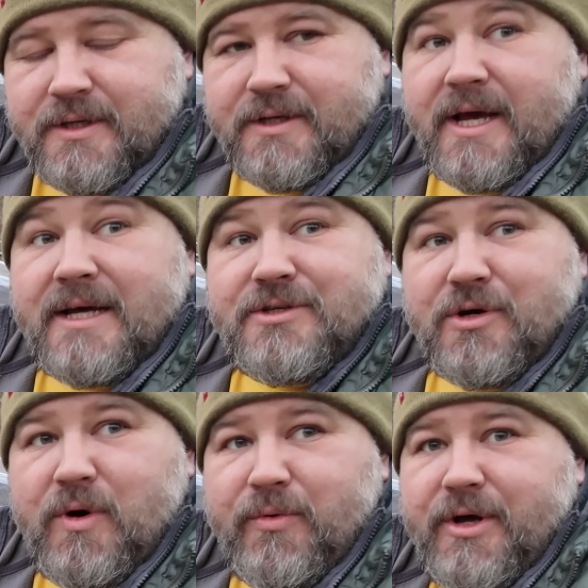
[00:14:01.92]
Yeah, so
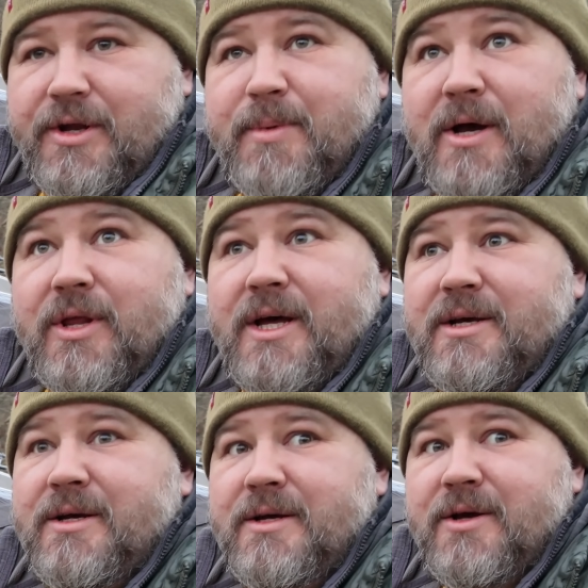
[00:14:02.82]
what were I on about then?
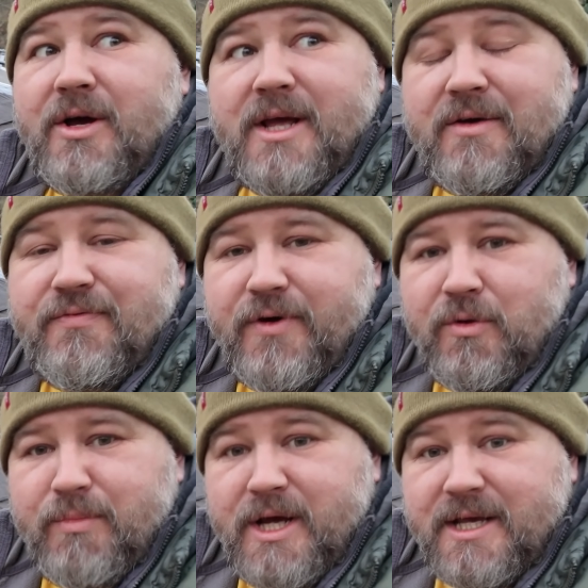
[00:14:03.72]
Oh yeah,
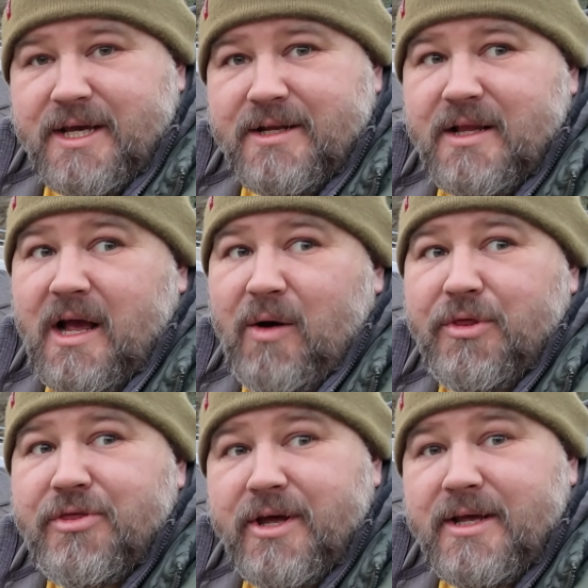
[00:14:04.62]
filmmaking. I was
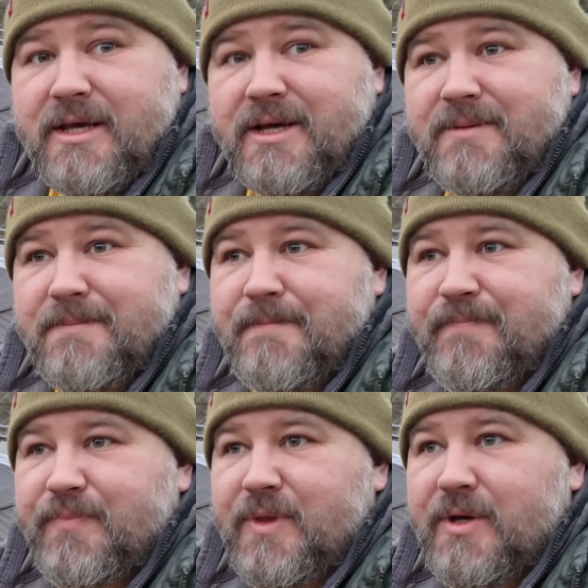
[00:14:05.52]
thinking
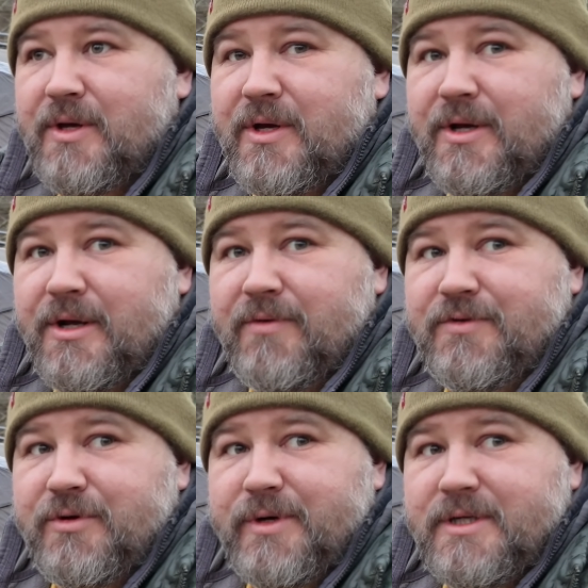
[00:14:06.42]
of
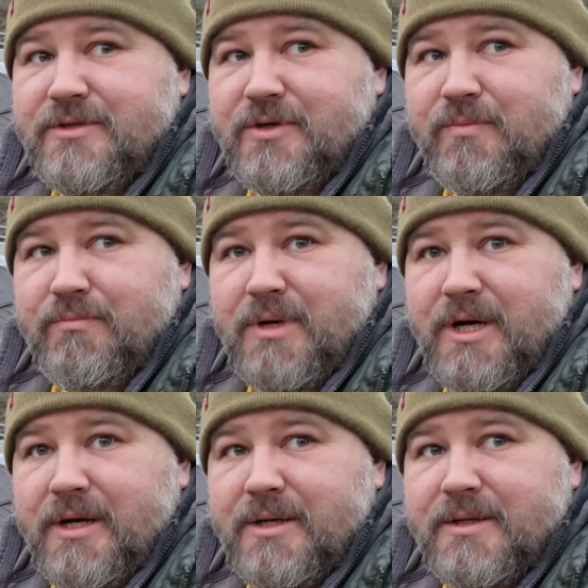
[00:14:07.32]
doing
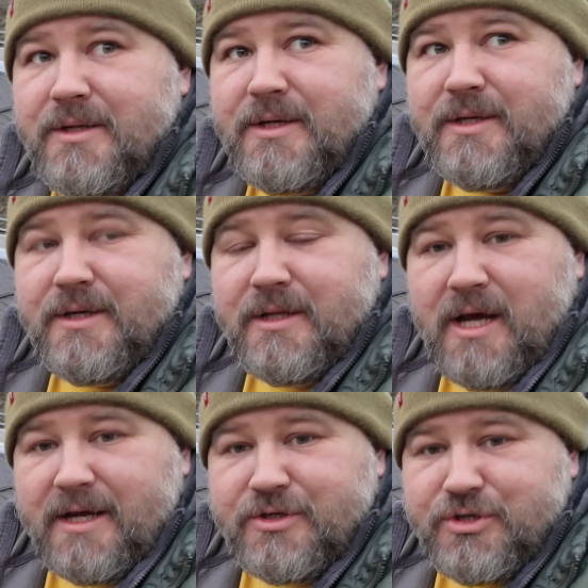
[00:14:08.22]
some
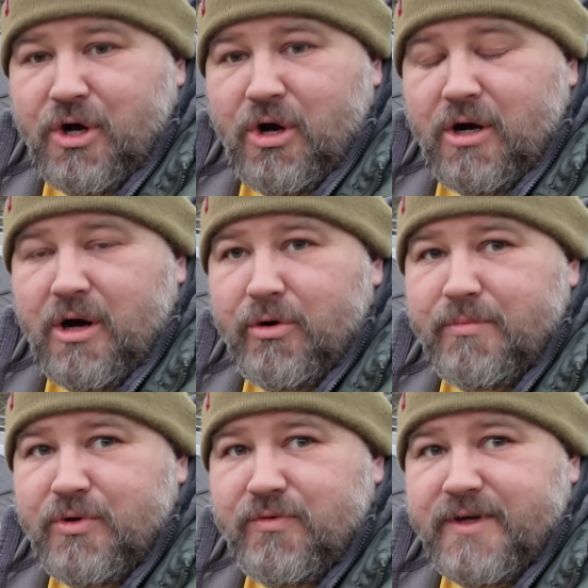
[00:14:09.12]
like short horror
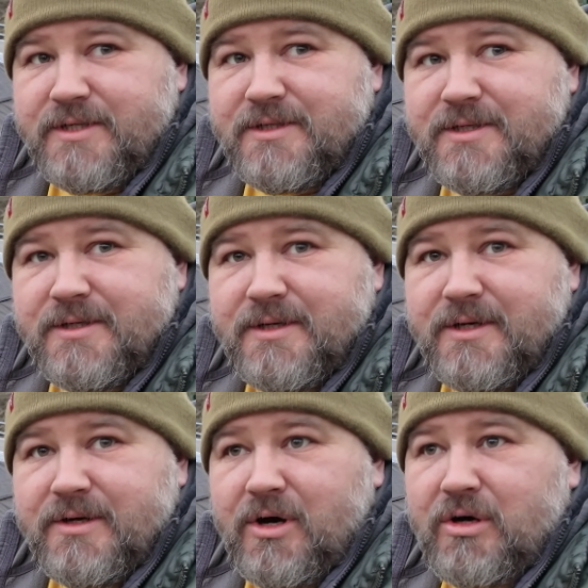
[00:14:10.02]
movies
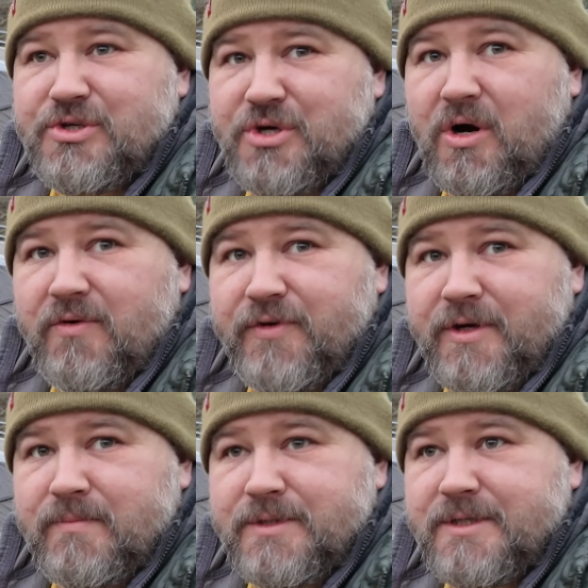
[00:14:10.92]
or short
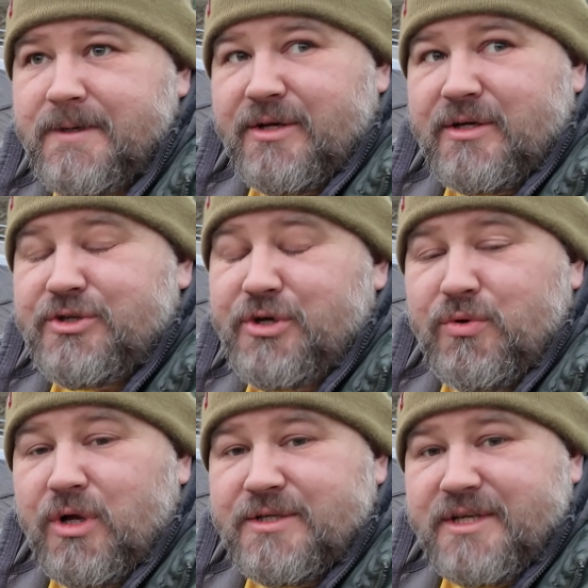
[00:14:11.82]
films, because you
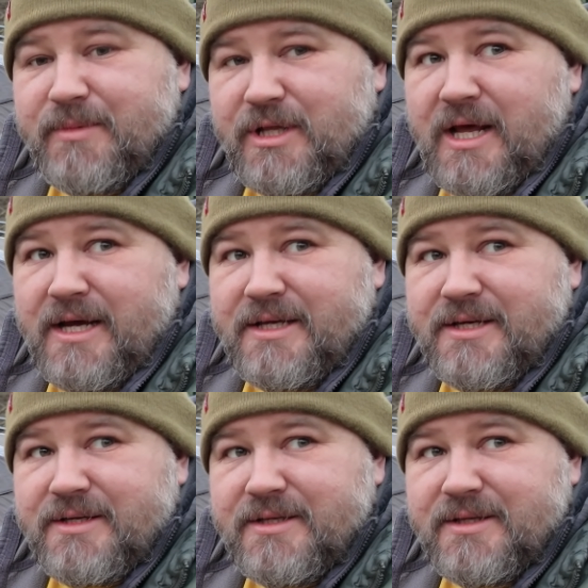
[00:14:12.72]
lot seem to like
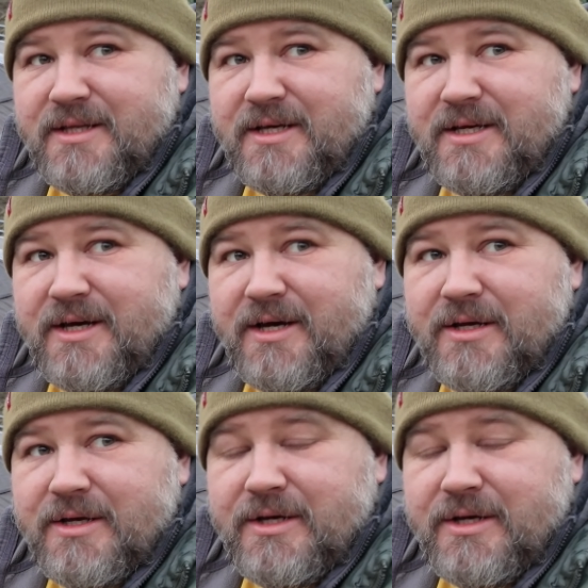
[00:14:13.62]
the